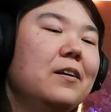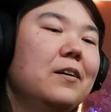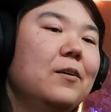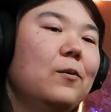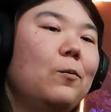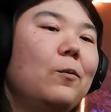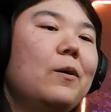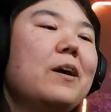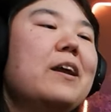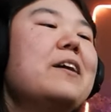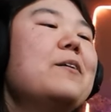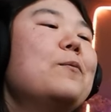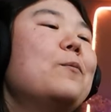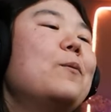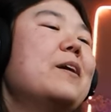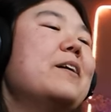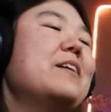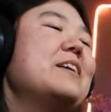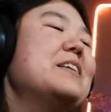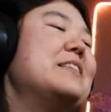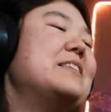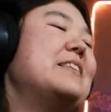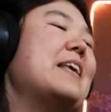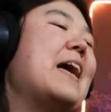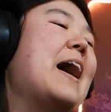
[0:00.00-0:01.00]
What
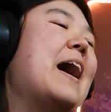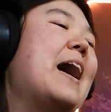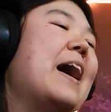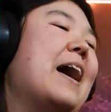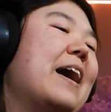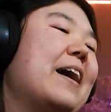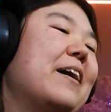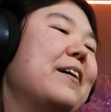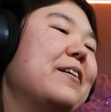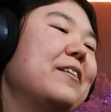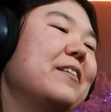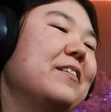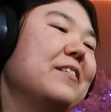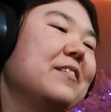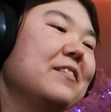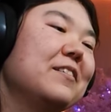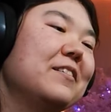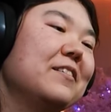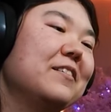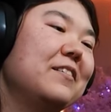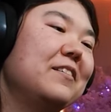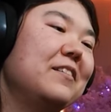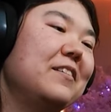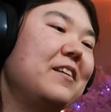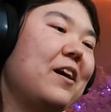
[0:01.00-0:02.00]
is that?
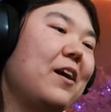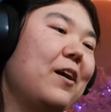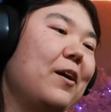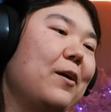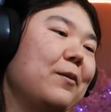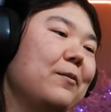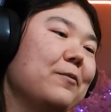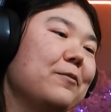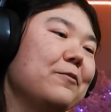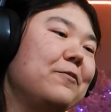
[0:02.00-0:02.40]
No,